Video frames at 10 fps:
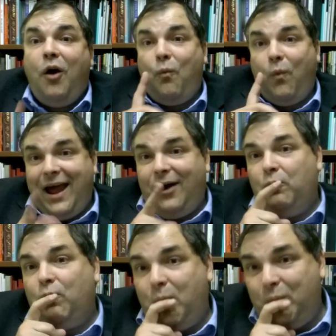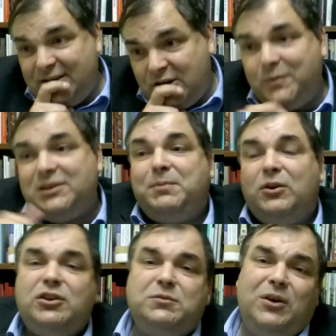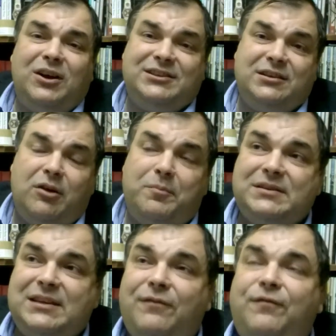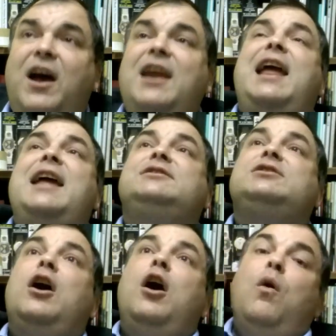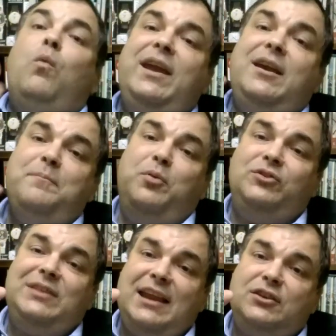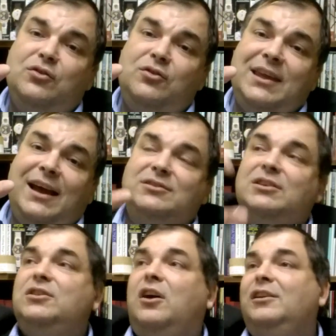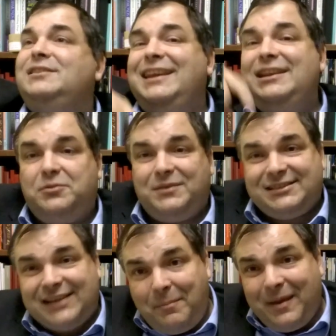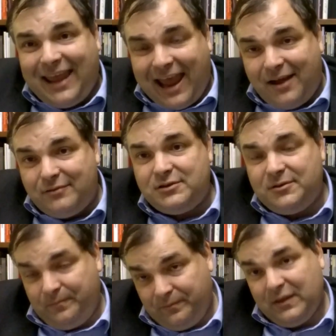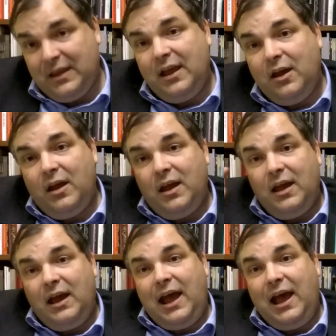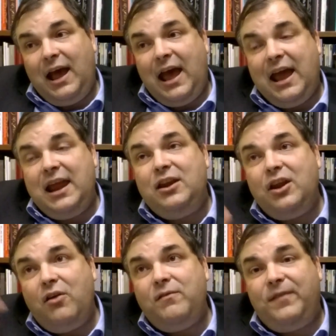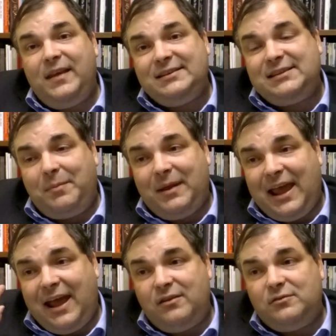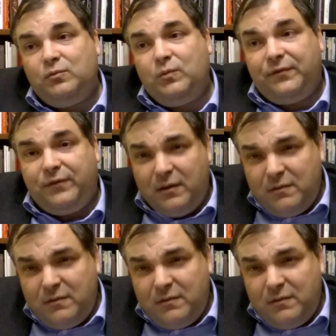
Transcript: Well, what we do is because we got 0% finance, we can put that $2,000 into a sub account, a no fee sub account with